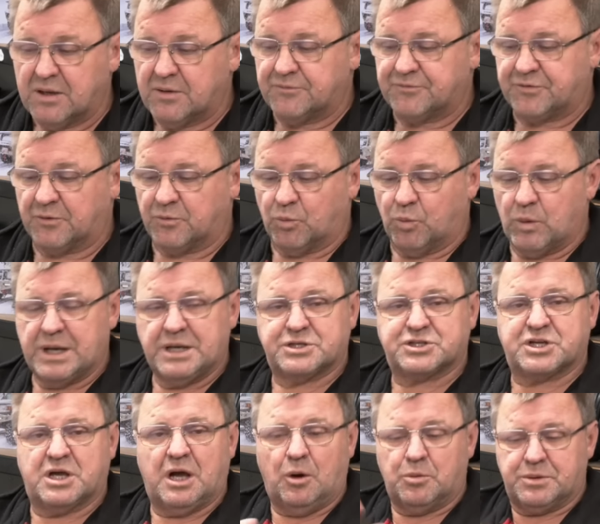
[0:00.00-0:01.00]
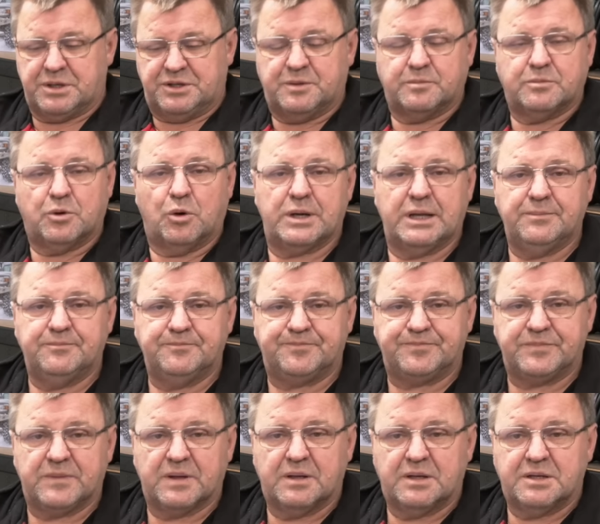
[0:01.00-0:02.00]
from when it's cold in the morning
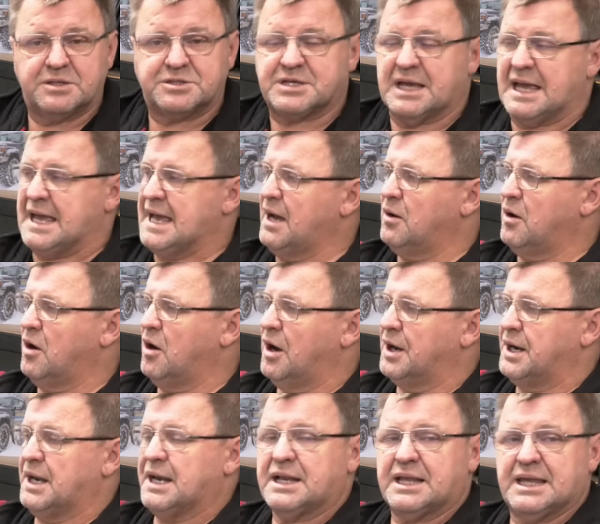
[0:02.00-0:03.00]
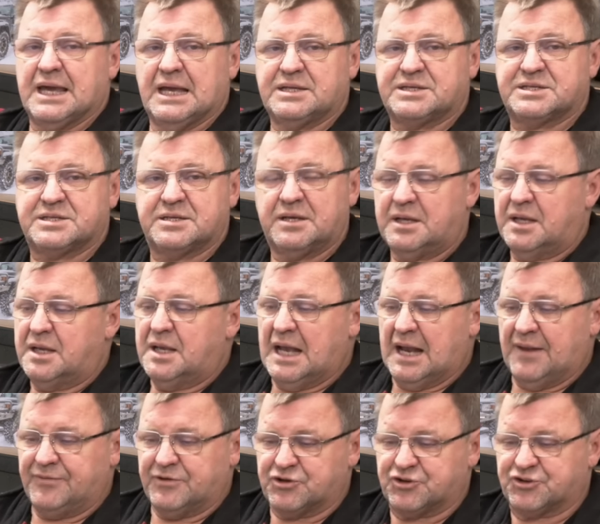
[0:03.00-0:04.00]
to how hot it gets,
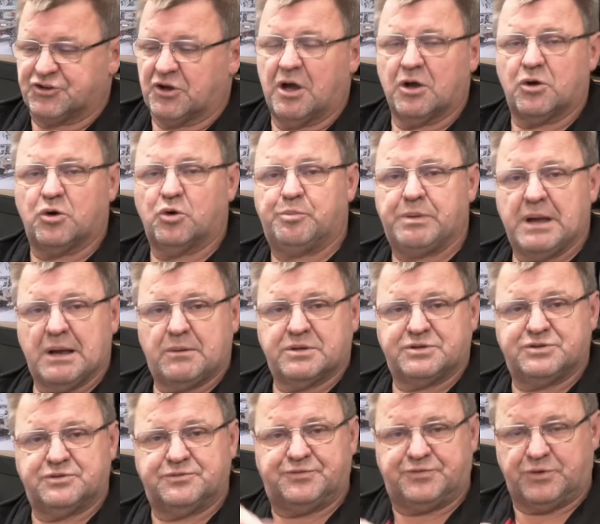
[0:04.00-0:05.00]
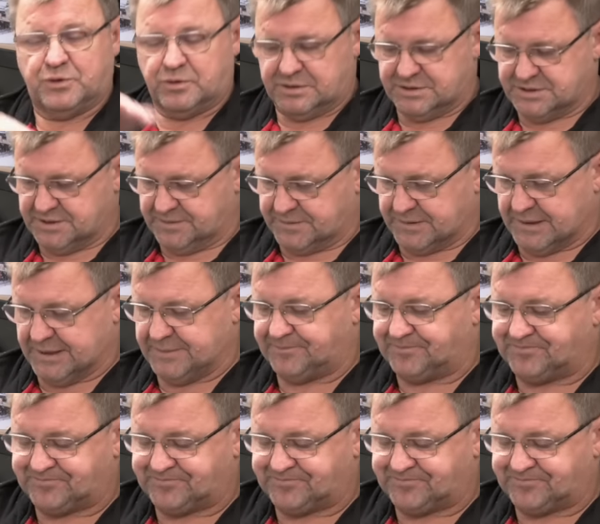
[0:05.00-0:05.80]
and the cycle backwards and forwards, right?